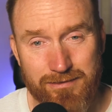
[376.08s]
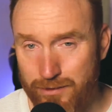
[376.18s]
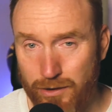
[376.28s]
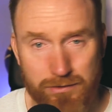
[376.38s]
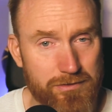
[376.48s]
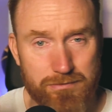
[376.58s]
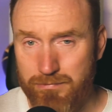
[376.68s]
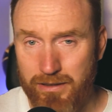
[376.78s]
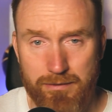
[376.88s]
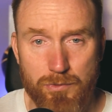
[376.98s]
Not
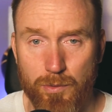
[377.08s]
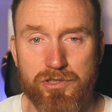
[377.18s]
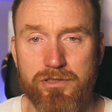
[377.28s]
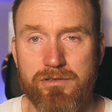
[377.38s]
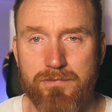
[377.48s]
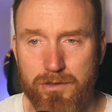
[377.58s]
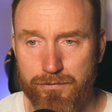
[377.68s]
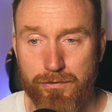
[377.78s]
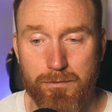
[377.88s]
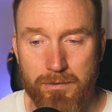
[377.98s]
anymore, just go
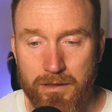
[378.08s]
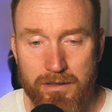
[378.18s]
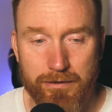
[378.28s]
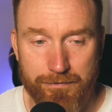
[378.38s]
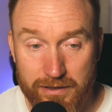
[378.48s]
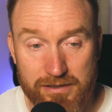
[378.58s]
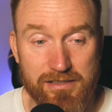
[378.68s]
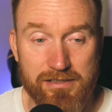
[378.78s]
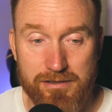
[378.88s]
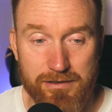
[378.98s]
from, if this
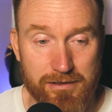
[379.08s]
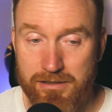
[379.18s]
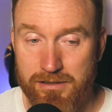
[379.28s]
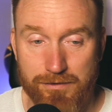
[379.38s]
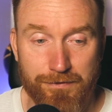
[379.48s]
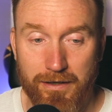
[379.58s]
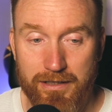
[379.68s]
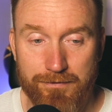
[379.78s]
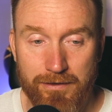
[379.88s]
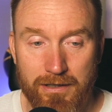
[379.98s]
is a
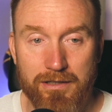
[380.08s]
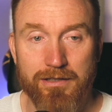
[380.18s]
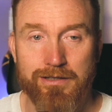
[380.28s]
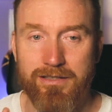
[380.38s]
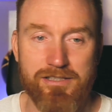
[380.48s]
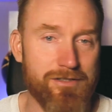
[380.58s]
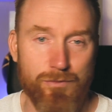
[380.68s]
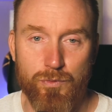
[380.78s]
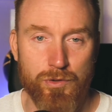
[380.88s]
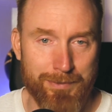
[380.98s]
5, this
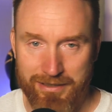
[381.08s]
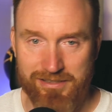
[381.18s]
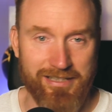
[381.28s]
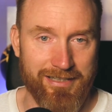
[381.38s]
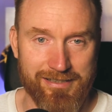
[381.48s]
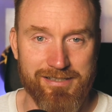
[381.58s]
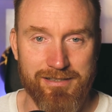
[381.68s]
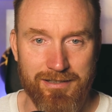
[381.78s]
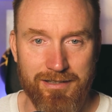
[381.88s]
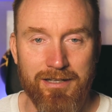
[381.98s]
would be a 6.
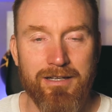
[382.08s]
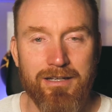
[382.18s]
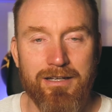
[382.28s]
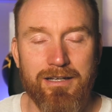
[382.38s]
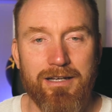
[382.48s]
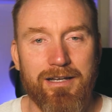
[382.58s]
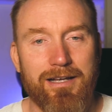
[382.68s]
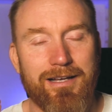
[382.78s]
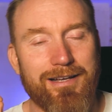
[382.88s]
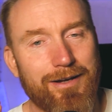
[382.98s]

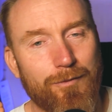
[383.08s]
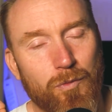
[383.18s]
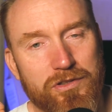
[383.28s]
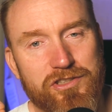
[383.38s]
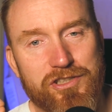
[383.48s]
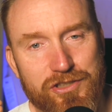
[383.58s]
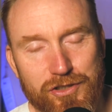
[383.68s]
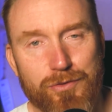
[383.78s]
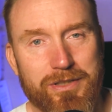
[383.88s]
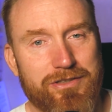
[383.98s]
What's
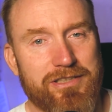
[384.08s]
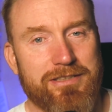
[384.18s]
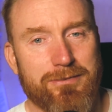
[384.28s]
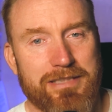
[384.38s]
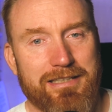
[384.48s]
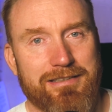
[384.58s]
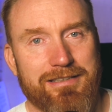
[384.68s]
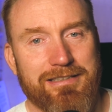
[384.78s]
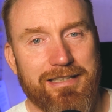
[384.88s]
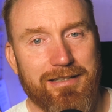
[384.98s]
so interesting with that
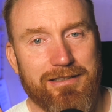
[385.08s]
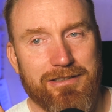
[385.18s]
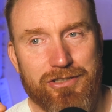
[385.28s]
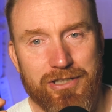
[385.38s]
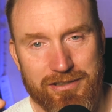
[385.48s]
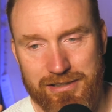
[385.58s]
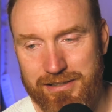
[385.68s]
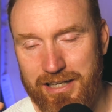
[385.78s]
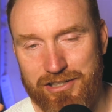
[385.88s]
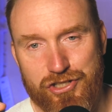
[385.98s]
is that just
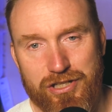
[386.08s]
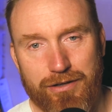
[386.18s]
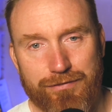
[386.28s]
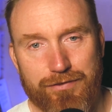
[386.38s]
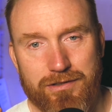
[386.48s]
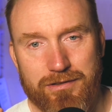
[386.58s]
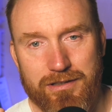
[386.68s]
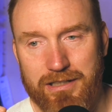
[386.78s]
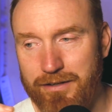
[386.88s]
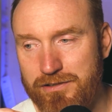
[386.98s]
that shift
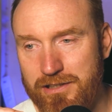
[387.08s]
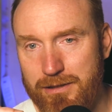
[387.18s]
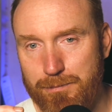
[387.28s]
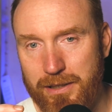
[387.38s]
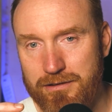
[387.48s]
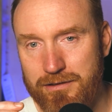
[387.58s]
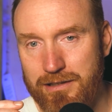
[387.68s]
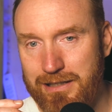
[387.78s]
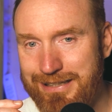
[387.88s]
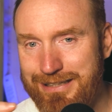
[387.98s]
gives an impact on
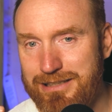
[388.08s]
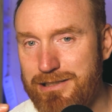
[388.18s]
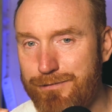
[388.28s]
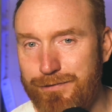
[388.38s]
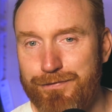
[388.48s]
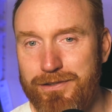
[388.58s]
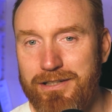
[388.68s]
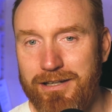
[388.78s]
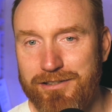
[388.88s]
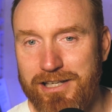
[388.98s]
at least 15
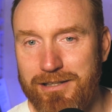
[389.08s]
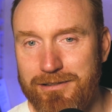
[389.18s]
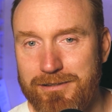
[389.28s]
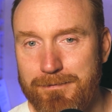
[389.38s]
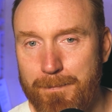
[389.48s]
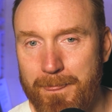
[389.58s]
other skills.